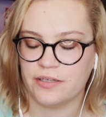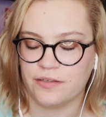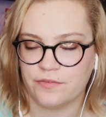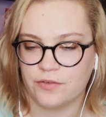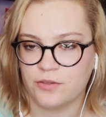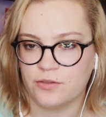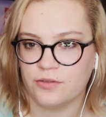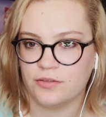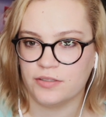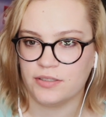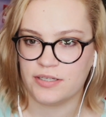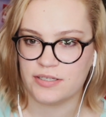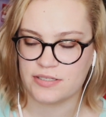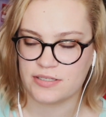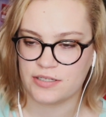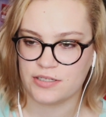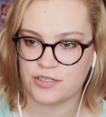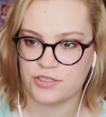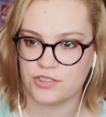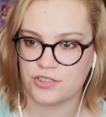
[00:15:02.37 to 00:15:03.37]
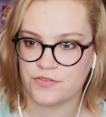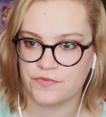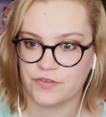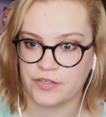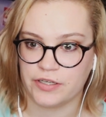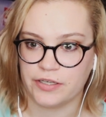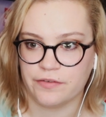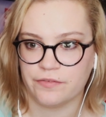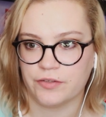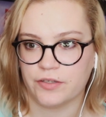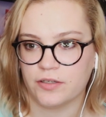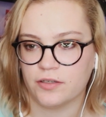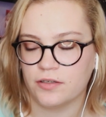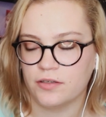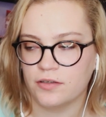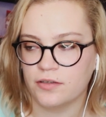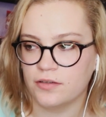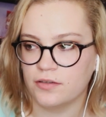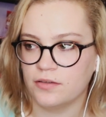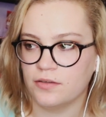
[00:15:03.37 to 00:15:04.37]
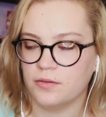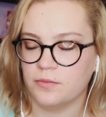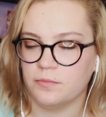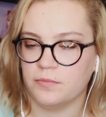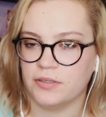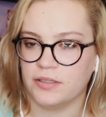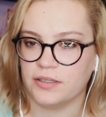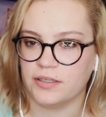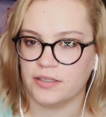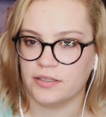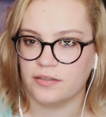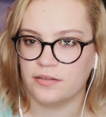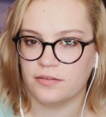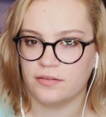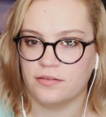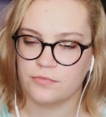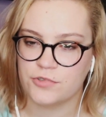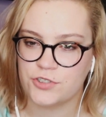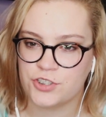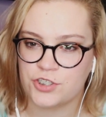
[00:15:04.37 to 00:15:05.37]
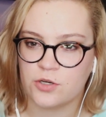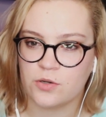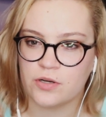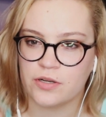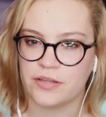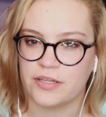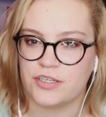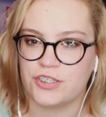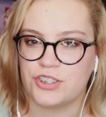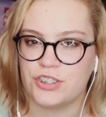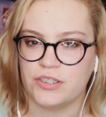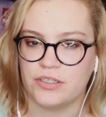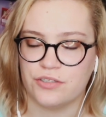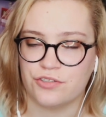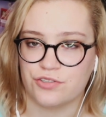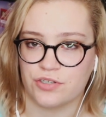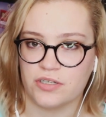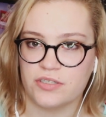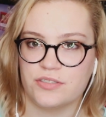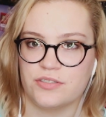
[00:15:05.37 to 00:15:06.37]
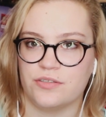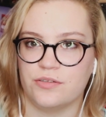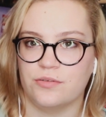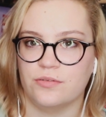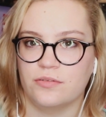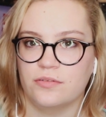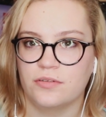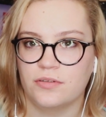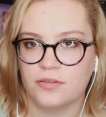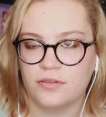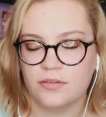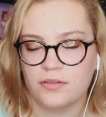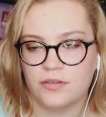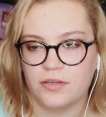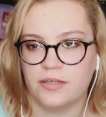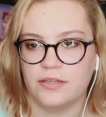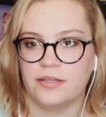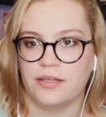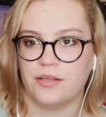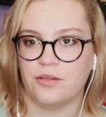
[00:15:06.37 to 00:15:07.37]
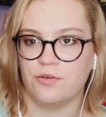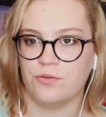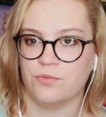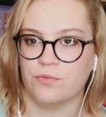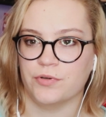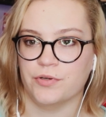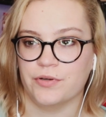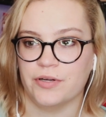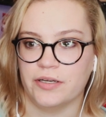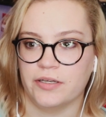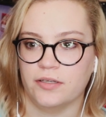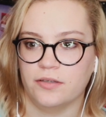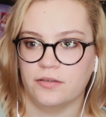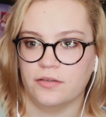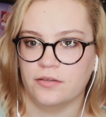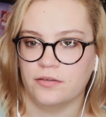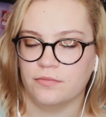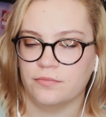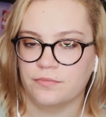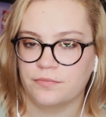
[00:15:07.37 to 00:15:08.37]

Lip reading: difficult and isn't gonna just forgive her, but like, show her that she can trust you and that you regret it, you know?